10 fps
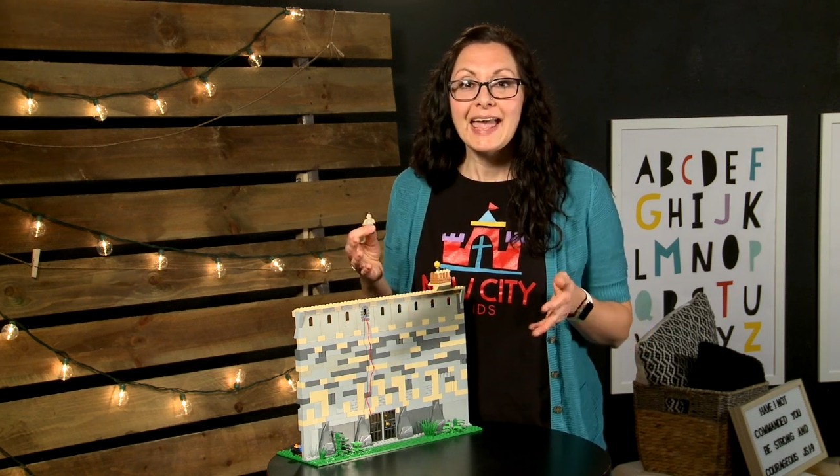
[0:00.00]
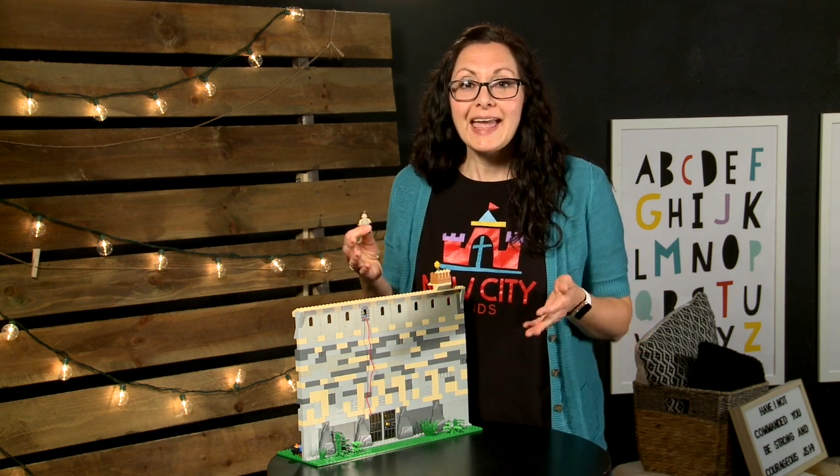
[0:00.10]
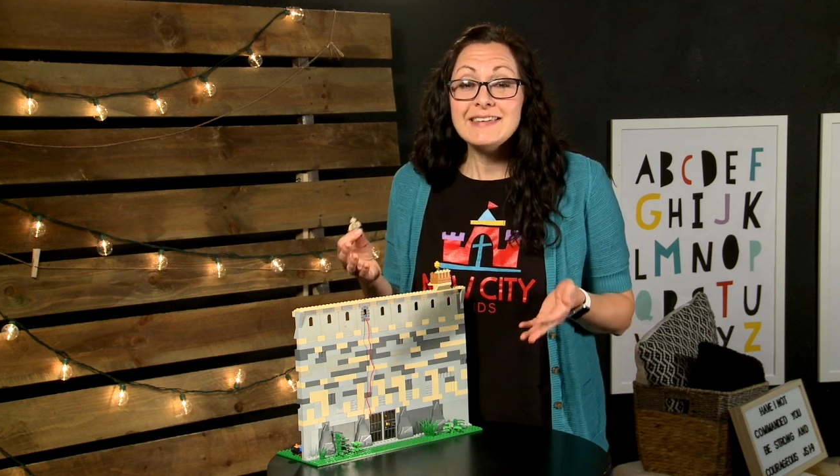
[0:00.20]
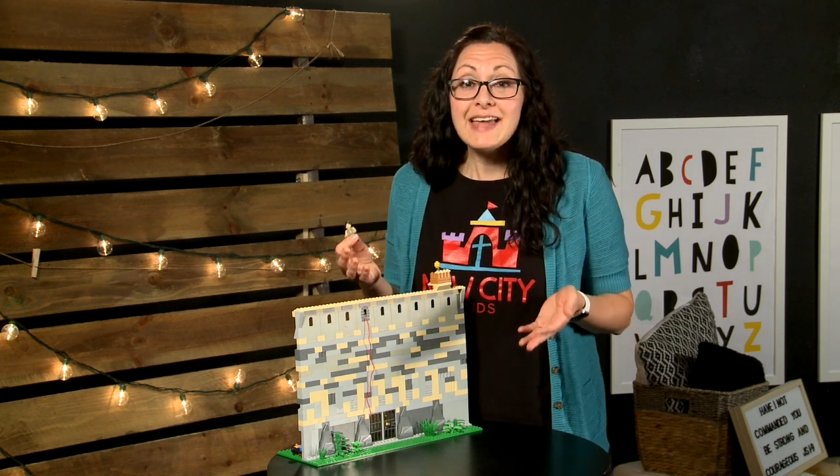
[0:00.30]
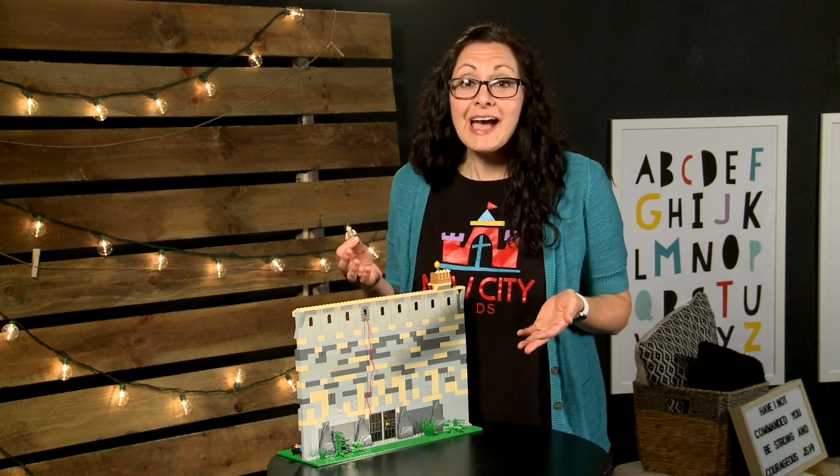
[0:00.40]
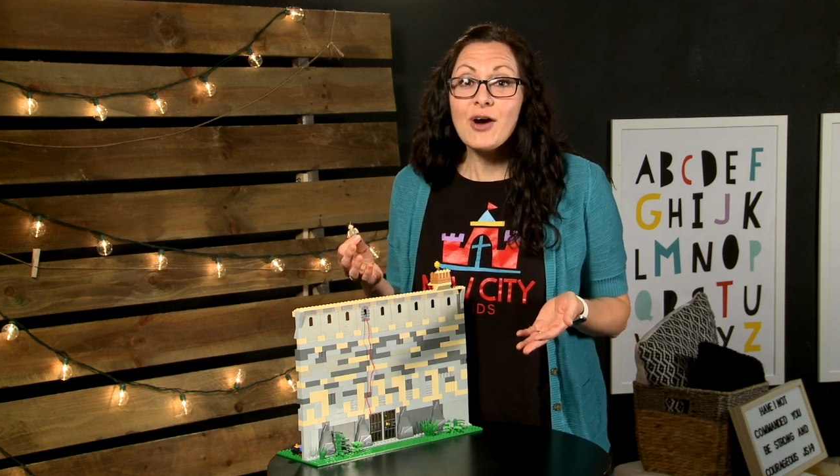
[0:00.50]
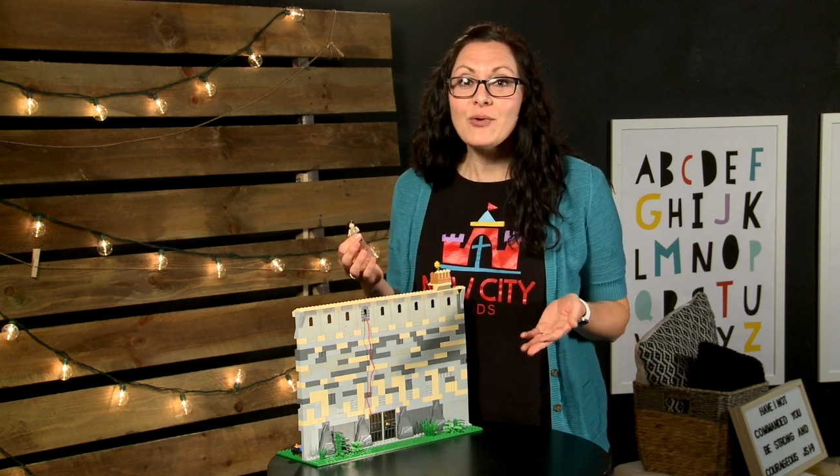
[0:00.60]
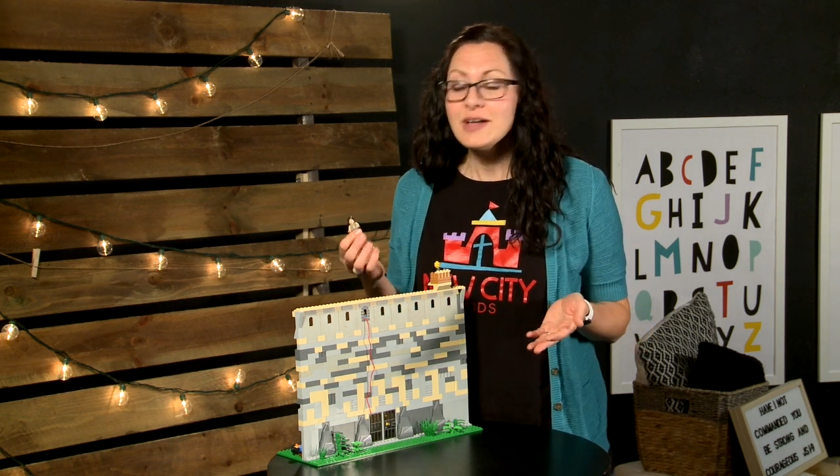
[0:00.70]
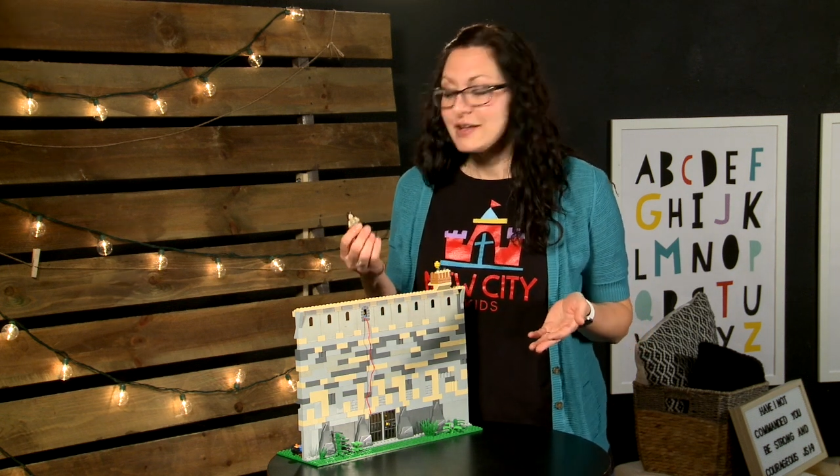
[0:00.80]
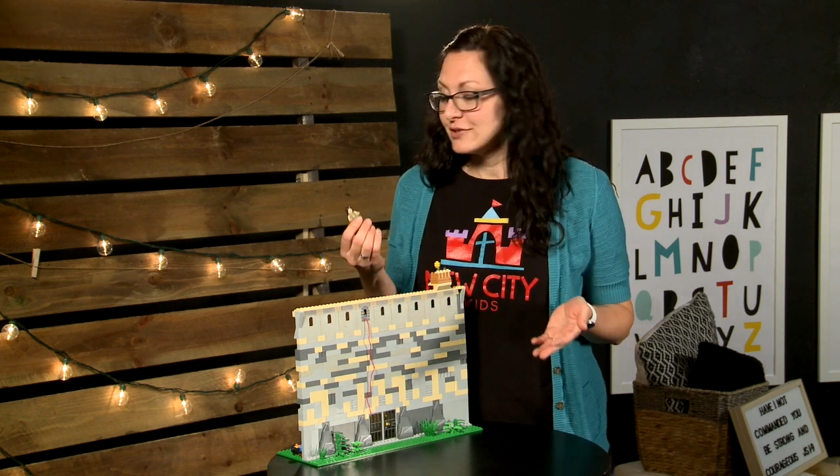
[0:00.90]
And
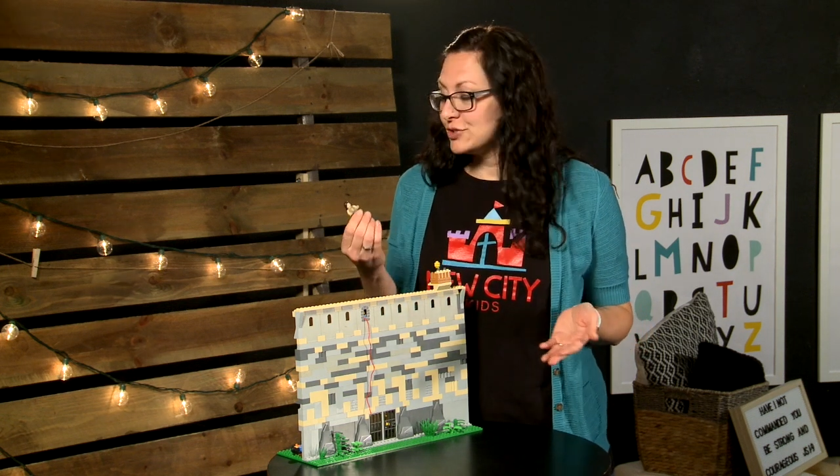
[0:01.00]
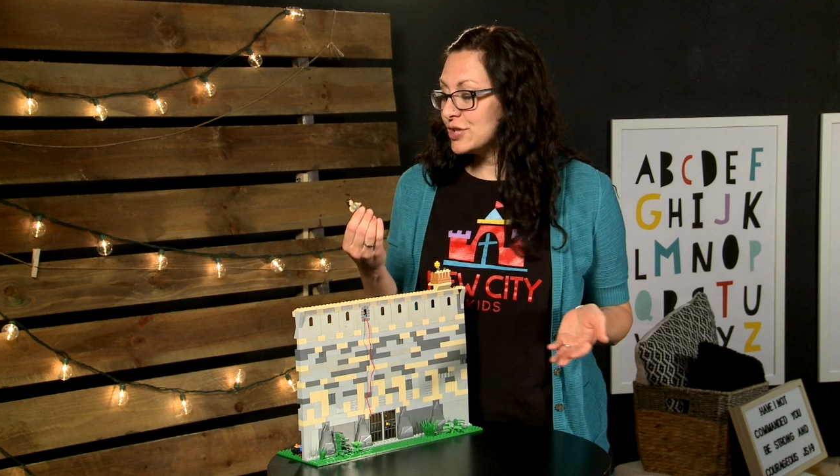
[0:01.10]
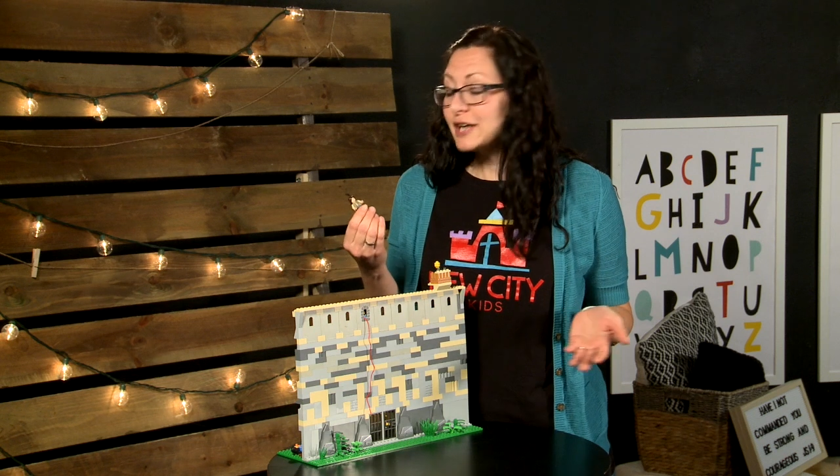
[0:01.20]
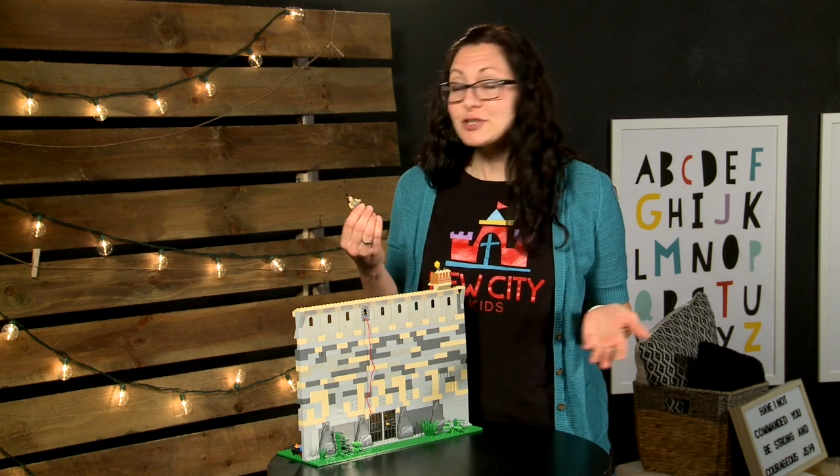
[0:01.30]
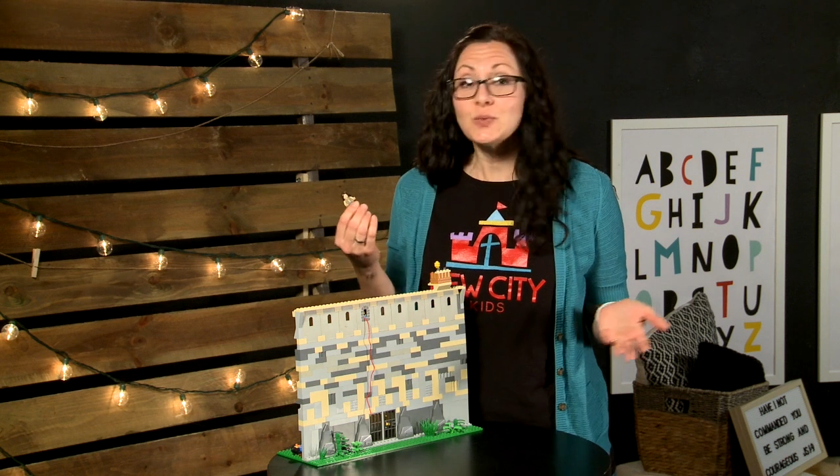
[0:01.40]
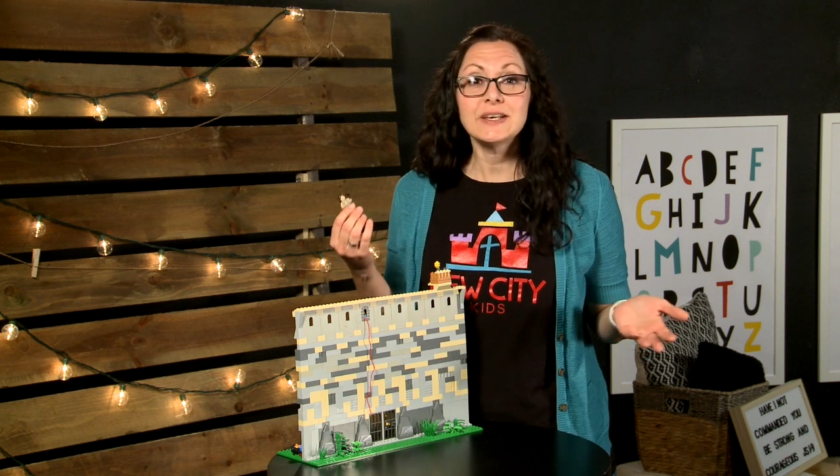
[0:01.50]
now, Joshua